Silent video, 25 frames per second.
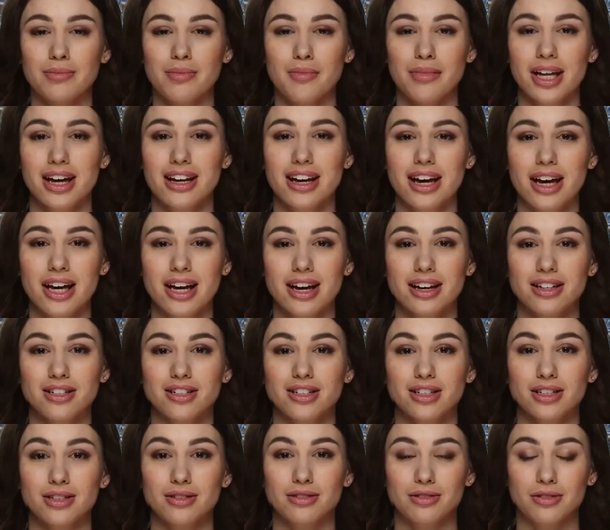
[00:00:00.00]
Hi
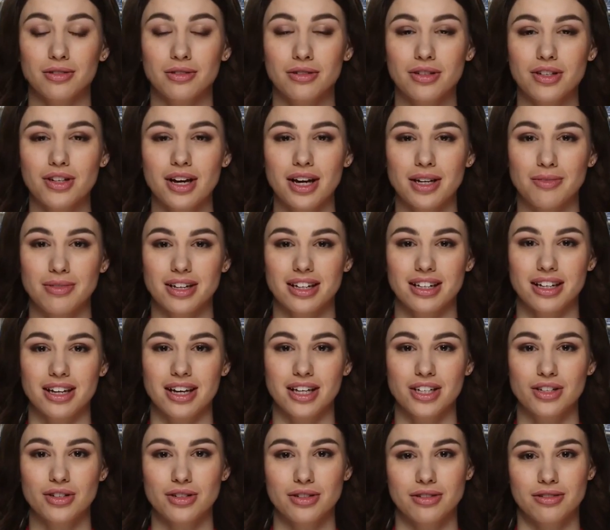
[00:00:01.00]
guys, Gemma
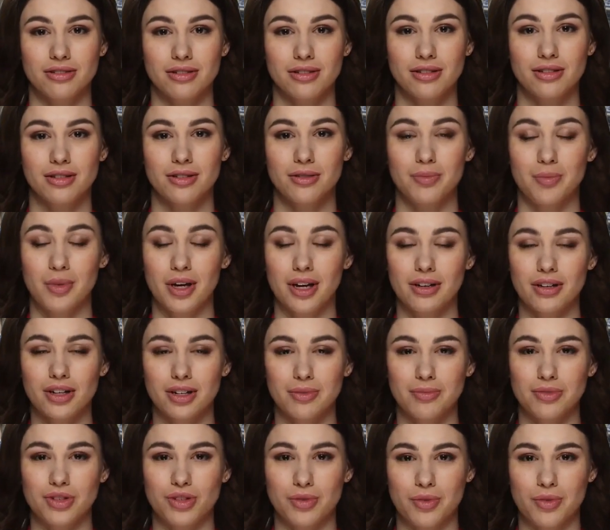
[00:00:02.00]
here. Welcome